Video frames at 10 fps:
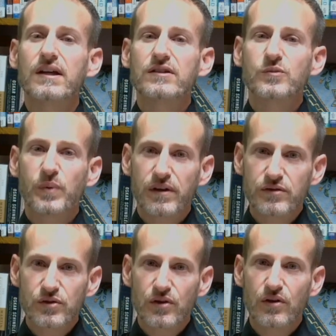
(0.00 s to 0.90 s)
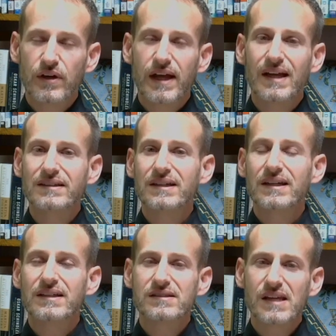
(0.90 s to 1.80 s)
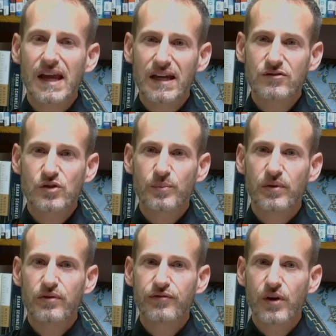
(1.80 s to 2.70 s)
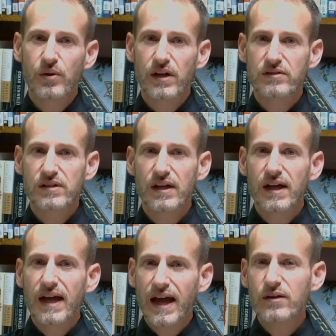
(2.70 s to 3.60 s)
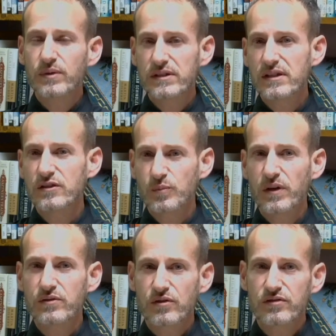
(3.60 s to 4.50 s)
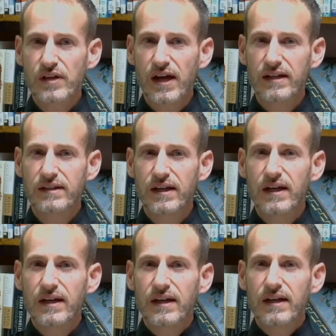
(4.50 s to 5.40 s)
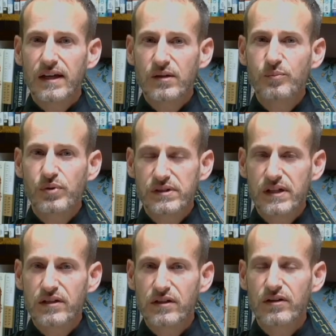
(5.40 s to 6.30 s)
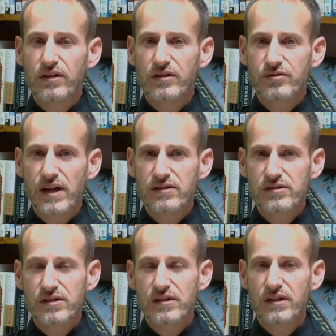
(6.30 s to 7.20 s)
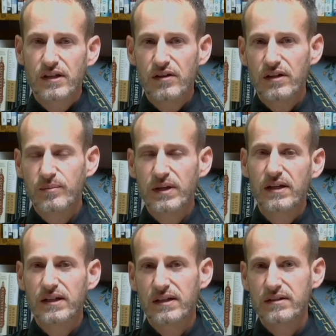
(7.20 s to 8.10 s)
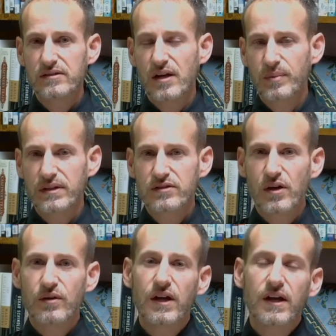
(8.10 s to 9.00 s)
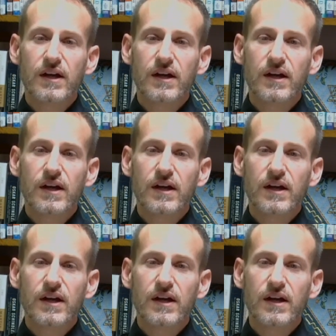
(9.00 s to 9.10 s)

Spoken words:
spiritual and intangible focus. How do we see the spiritual side in particular addressed here at the beginning topic? So